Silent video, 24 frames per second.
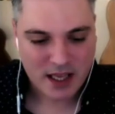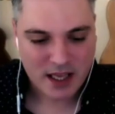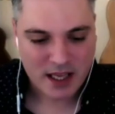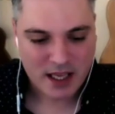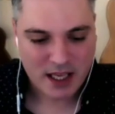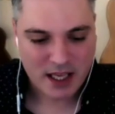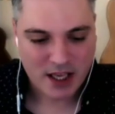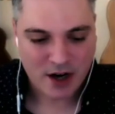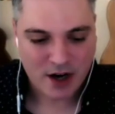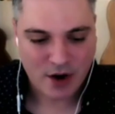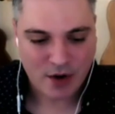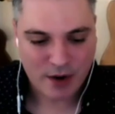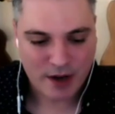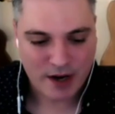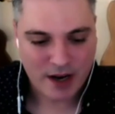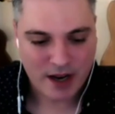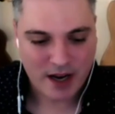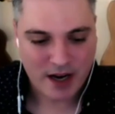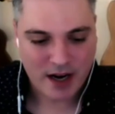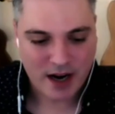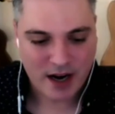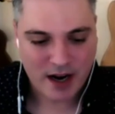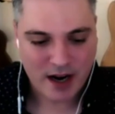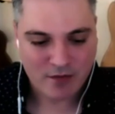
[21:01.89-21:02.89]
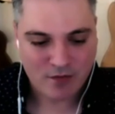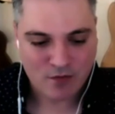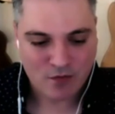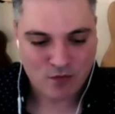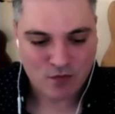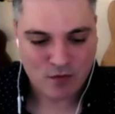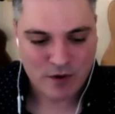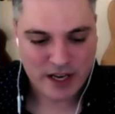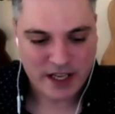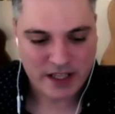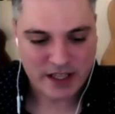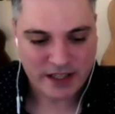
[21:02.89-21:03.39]
You know, it
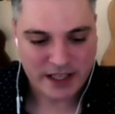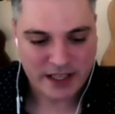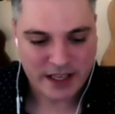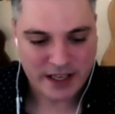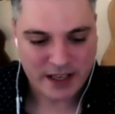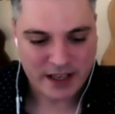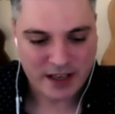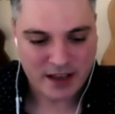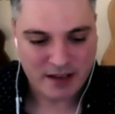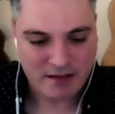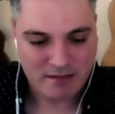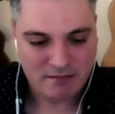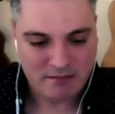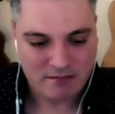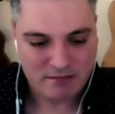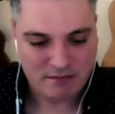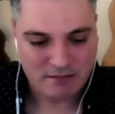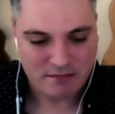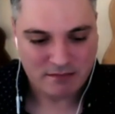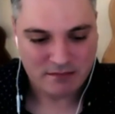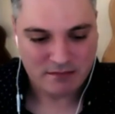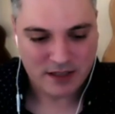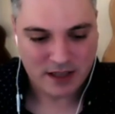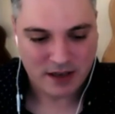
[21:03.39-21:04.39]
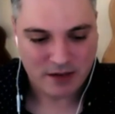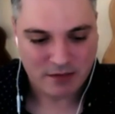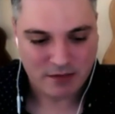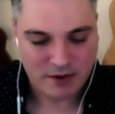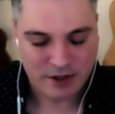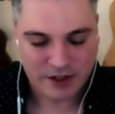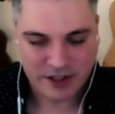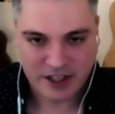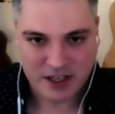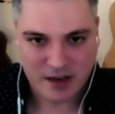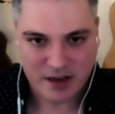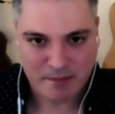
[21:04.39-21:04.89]
really
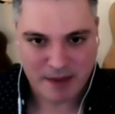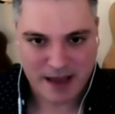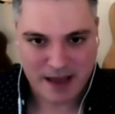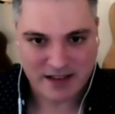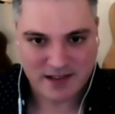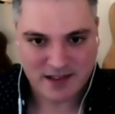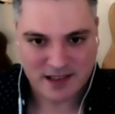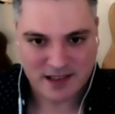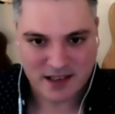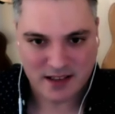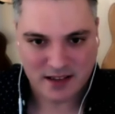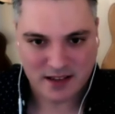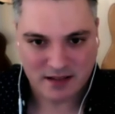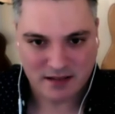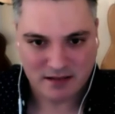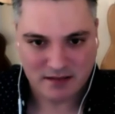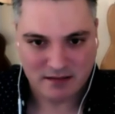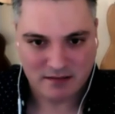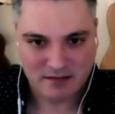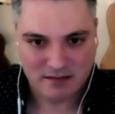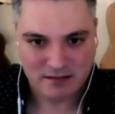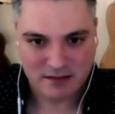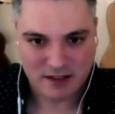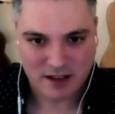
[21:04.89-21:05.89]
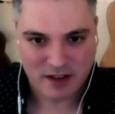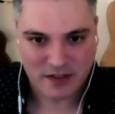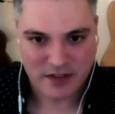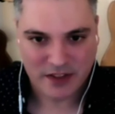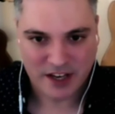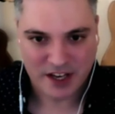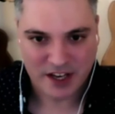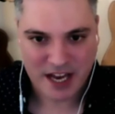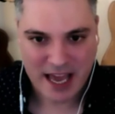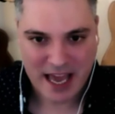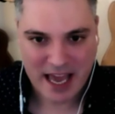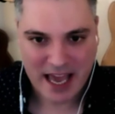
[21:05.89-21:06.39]
depends on the
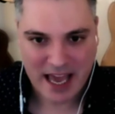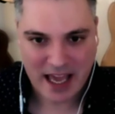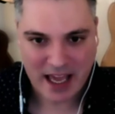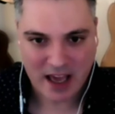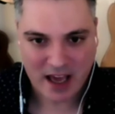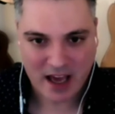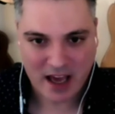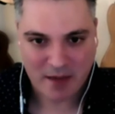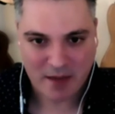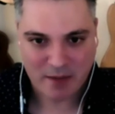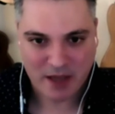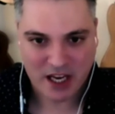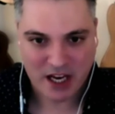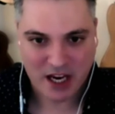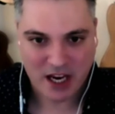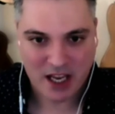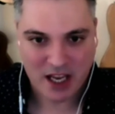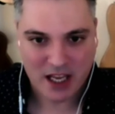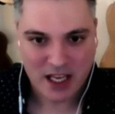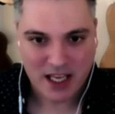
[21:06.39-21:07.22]
day. I mean,